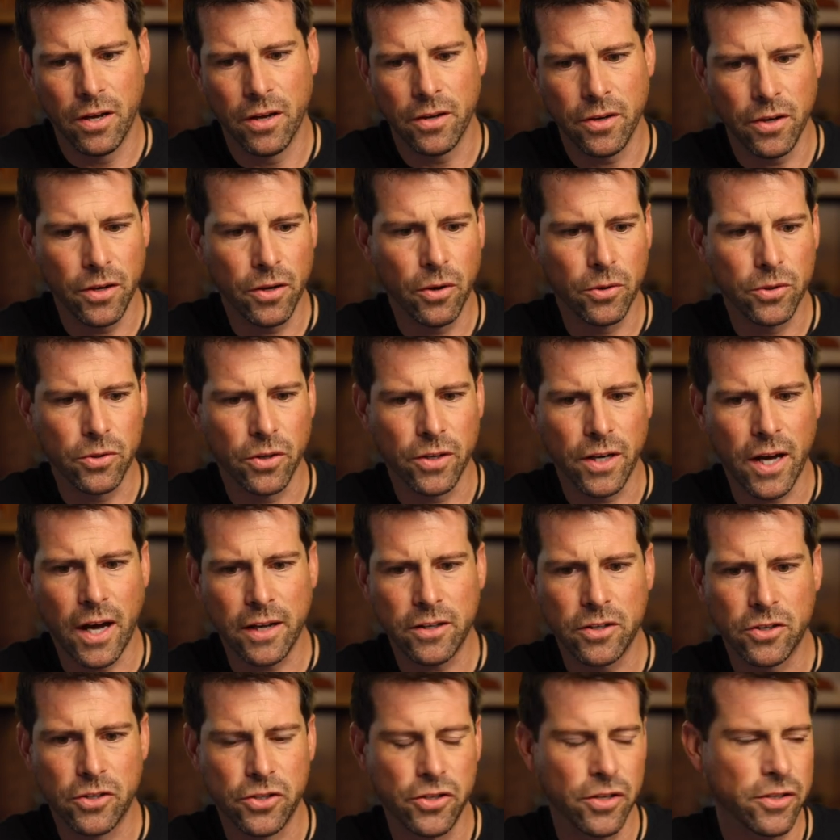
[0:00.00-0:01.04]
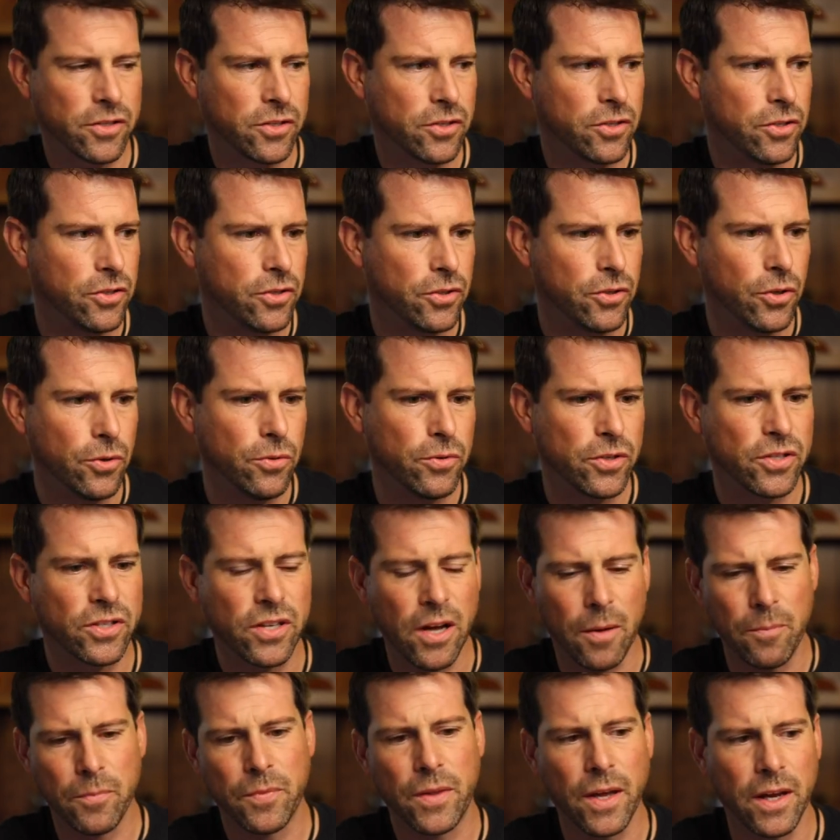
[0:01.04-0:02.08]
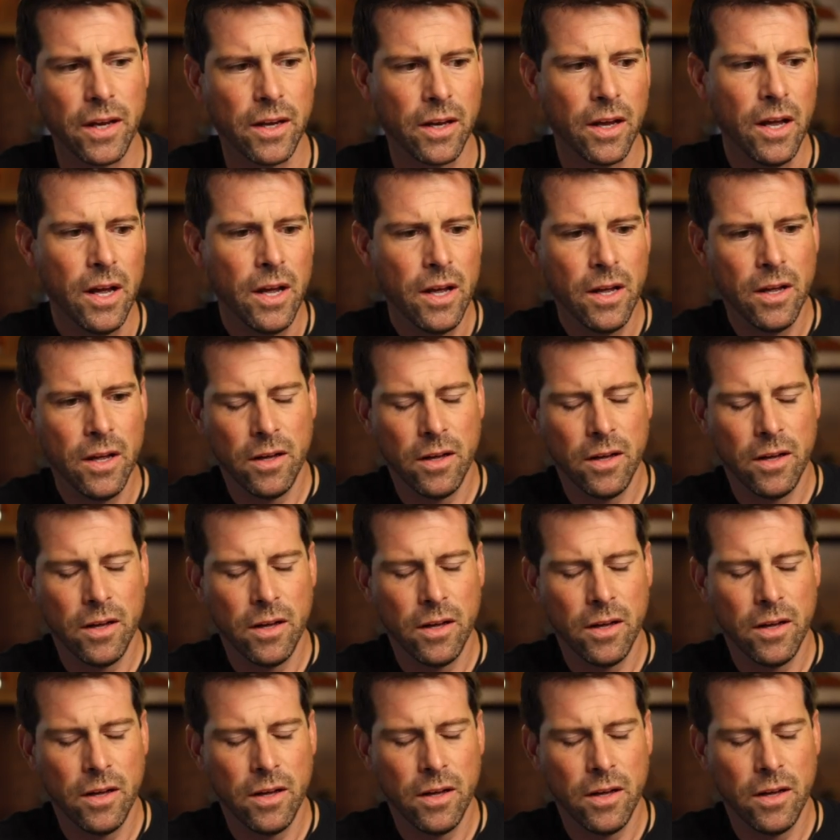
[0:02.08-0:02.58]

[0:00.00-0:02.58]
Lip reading: you know, to not just do something